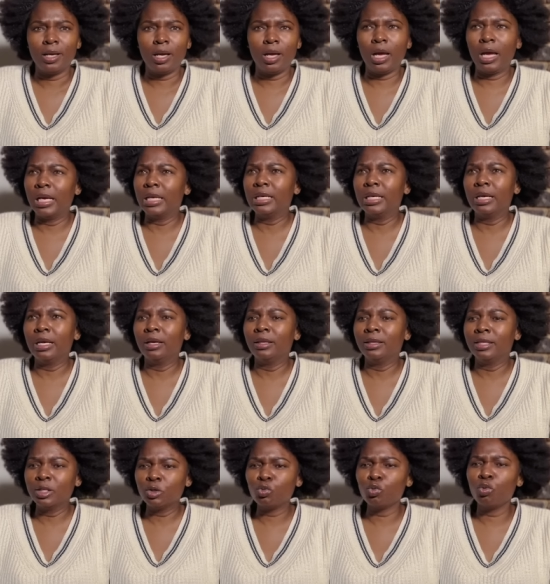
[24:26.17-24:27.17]
And uh,
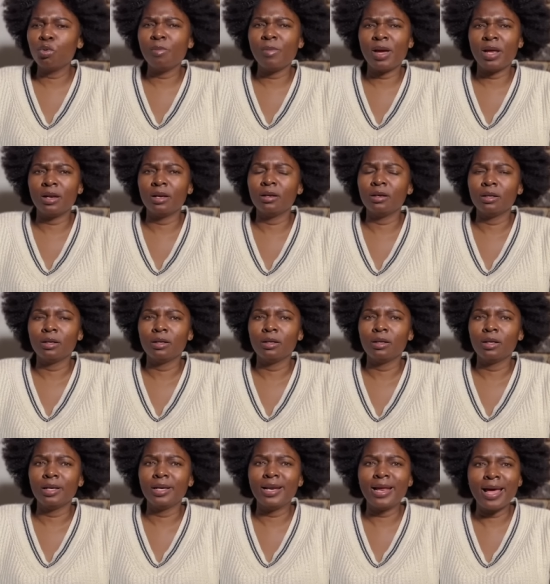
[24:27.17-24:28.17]
this woman,
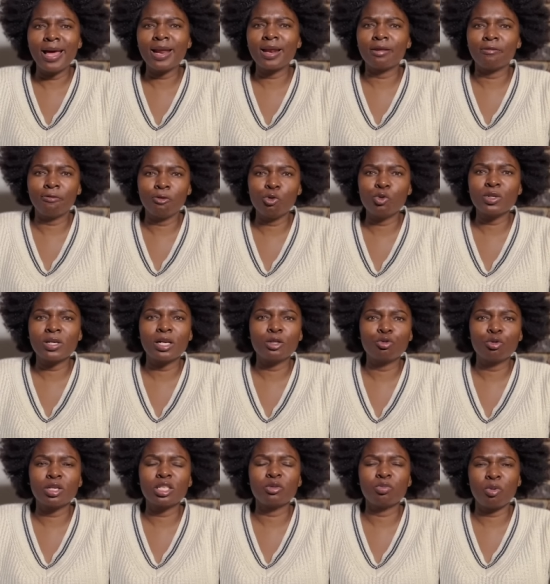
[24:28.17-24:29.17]
in her refusal
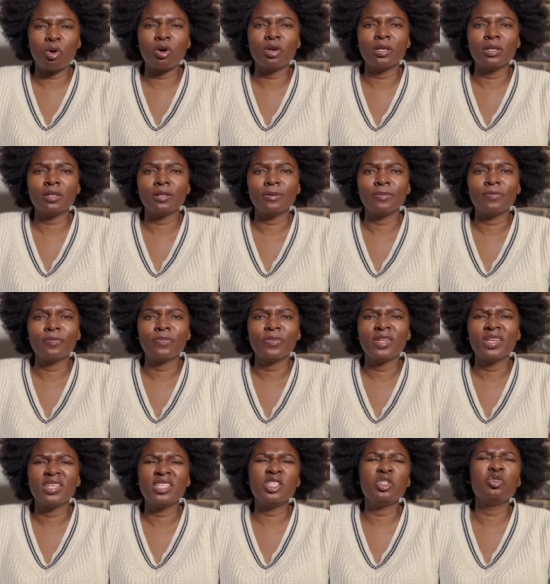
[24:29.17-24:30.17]
to respond,
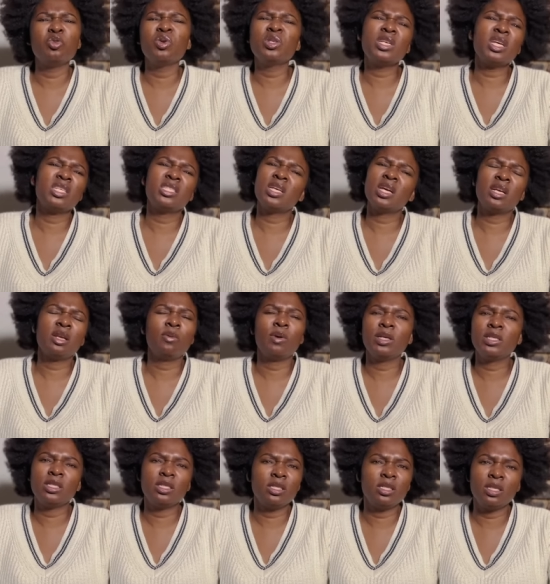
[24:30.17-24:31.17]
she knows exactly
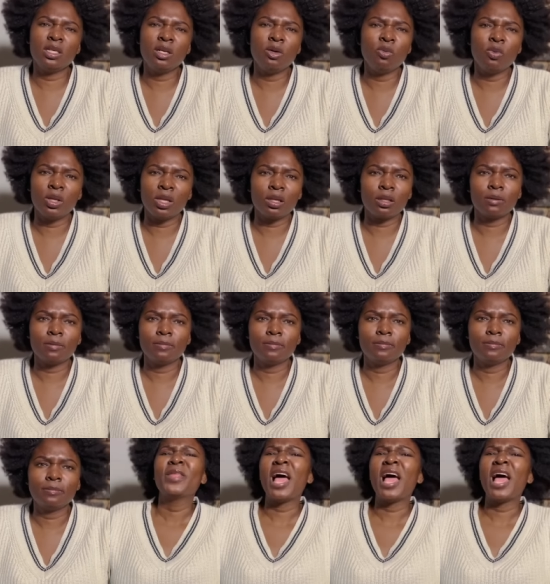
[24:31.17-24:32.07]
what she's dealing with.